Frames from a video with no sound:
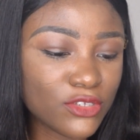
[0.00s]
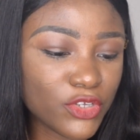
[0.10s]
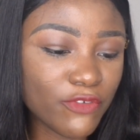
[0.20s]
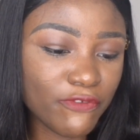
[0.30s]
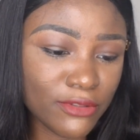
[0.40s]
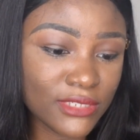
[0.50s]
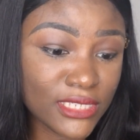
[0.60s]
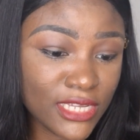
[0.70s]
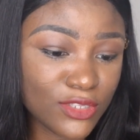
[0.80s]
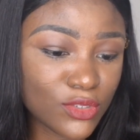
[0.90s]
do you feel the
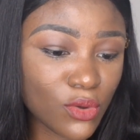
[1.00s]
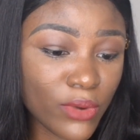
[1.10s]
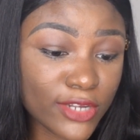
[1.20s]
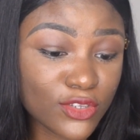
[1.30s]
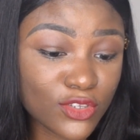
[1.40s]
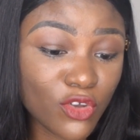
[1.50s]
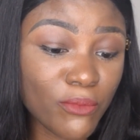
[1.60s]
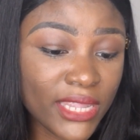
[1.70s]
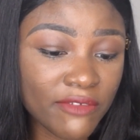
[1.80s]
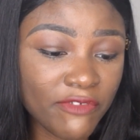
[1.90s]
need to wear so
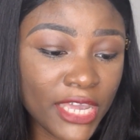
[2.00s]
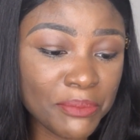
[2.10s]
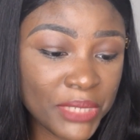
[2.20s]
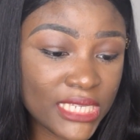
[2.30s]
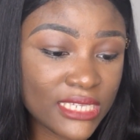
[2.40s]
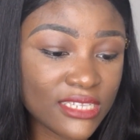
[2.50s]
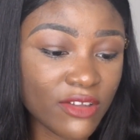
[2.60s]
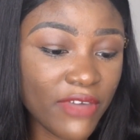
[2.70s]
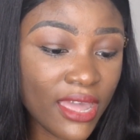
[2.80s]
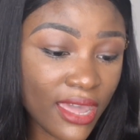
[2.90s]
many fake pieces
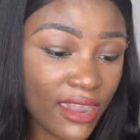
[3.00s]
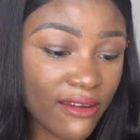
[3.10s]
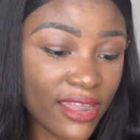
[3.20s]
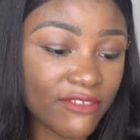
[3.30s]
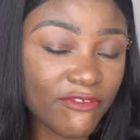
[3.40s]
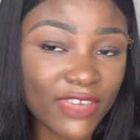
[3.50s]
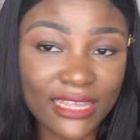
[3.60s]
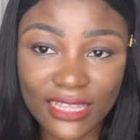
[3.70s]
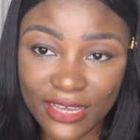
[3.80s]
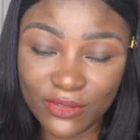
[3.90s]
of hair and
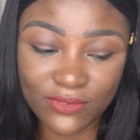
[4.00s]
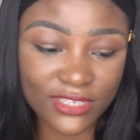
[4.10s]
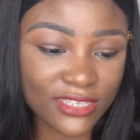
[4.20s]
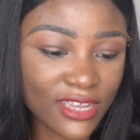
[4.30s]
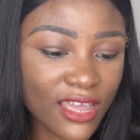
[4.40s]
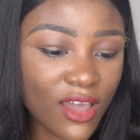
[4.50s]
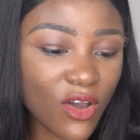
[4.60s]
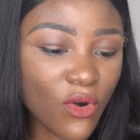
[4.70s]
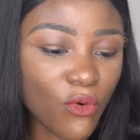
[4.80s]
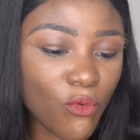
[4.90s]
fake nails?
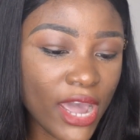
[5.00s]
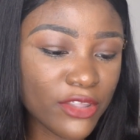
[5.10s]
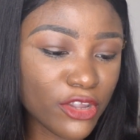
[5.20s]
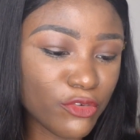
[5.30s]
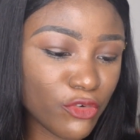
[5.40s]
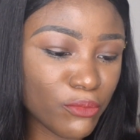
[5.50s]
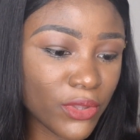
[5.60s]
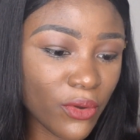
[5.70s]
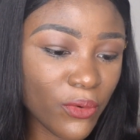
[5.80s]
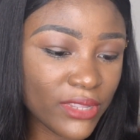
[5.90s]
Why not groom
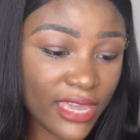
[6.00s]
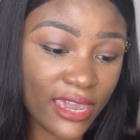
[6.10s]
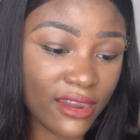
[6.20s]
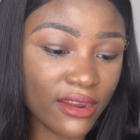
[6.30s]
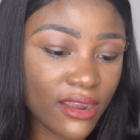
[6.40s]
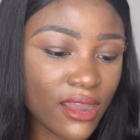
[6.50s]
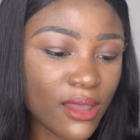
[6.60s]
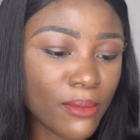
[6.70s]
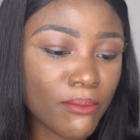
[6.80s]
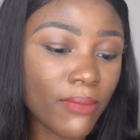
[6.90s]
your own hair,
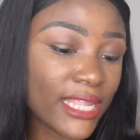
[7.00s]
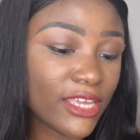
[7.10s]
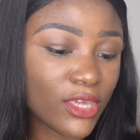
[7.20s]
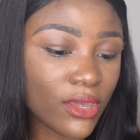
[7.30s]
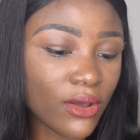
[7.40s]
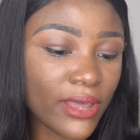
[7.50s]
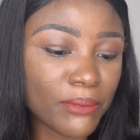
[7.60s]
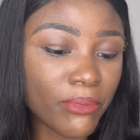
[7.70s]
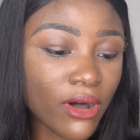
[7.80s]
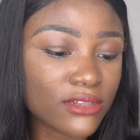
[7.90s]
manicure
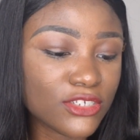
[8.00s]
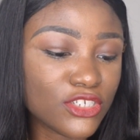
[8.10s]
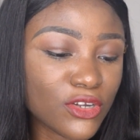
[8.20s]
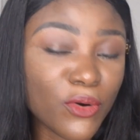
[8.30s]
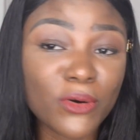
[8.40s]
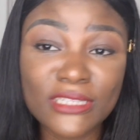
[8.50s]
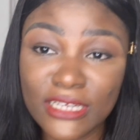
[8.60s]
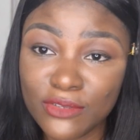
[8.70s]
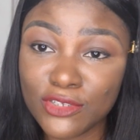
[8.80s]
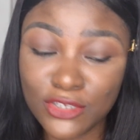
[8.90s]
and polish your own
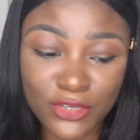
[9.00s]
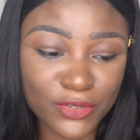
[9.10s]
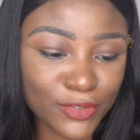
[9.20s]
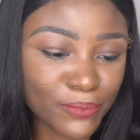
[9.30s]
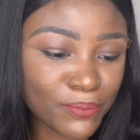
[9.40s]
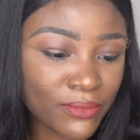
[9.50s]
nails too?